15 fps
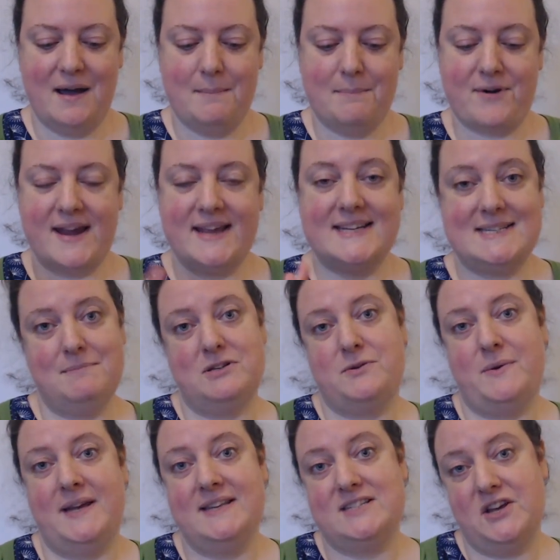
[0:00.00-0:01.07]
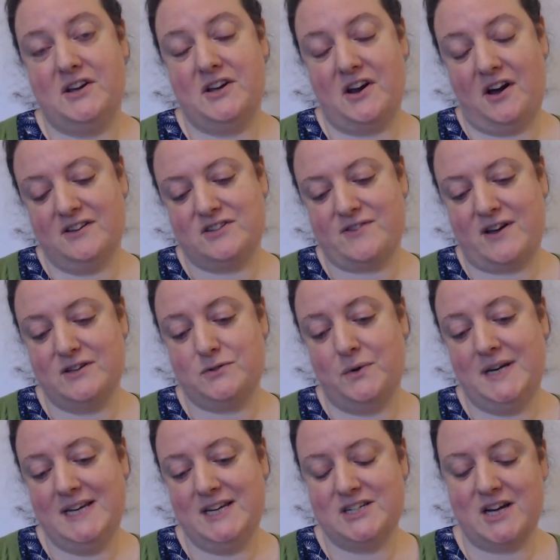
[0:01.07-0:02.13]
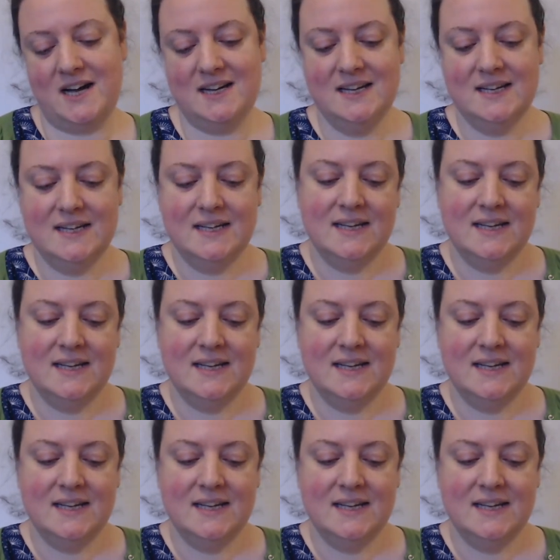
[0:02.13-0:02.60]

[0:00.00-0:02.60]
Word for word: breaks in between so you can answer at your leisure.